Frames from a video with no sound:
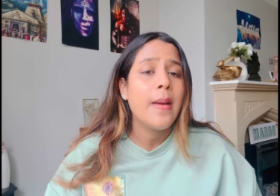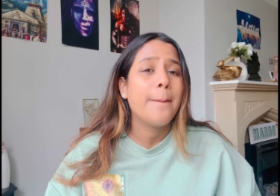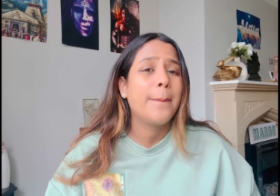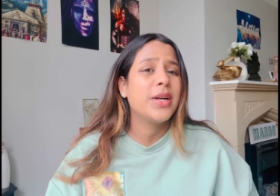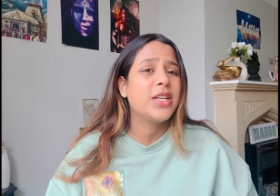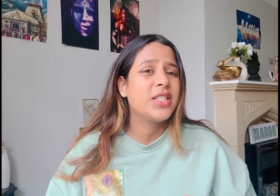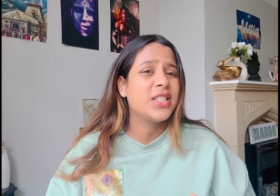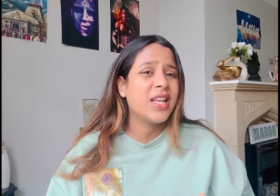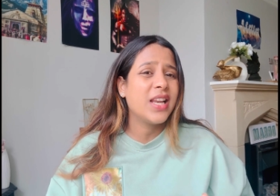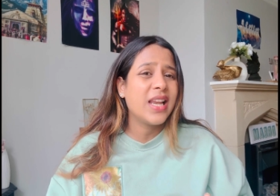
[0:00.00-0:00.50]

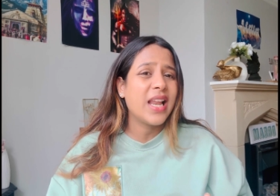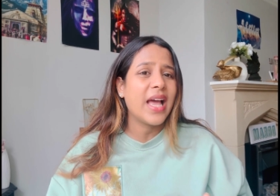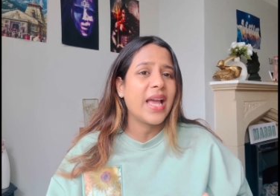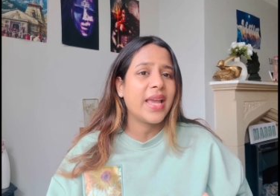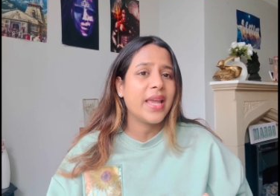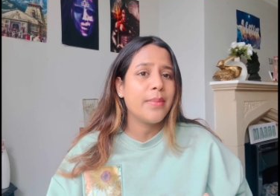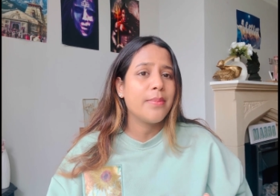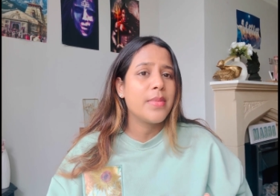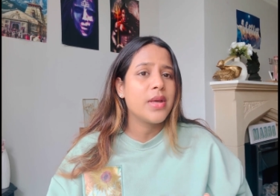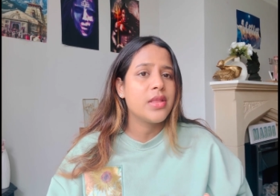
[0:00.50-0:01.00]
but still I
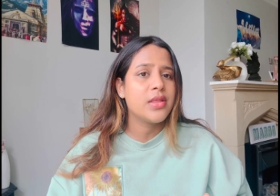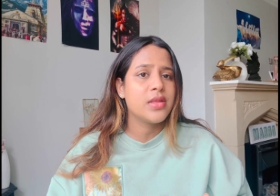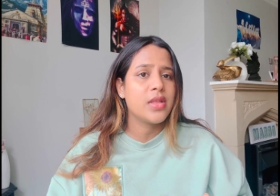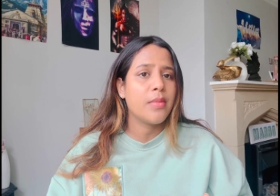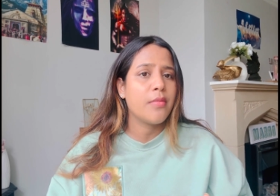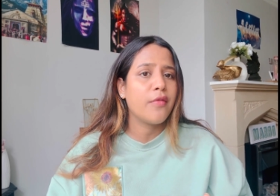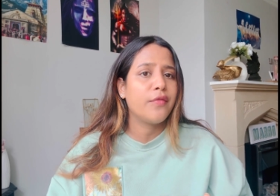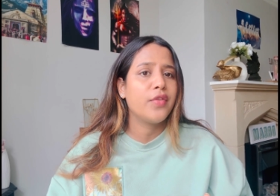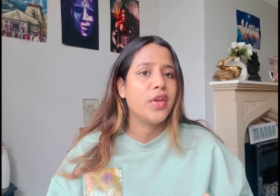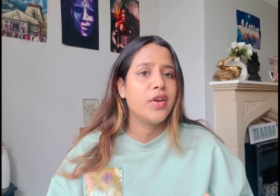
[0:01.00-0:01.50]
can miss
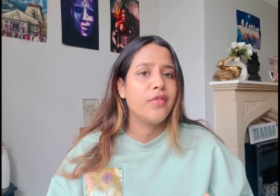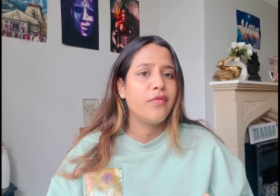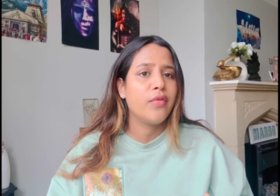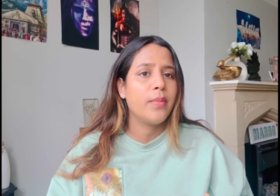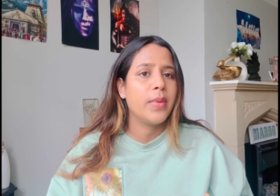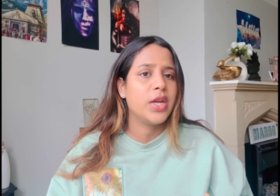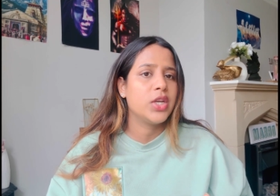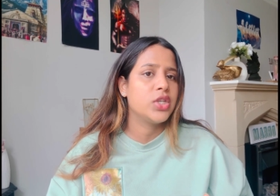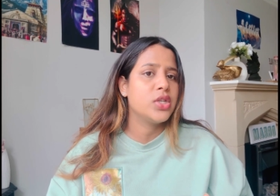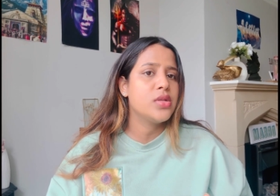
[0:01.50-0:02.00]
some of the
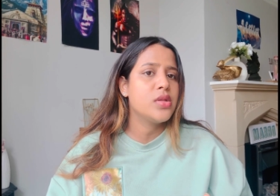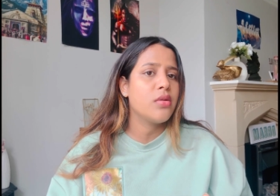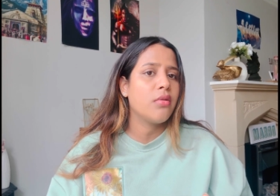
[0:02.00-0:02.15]
information.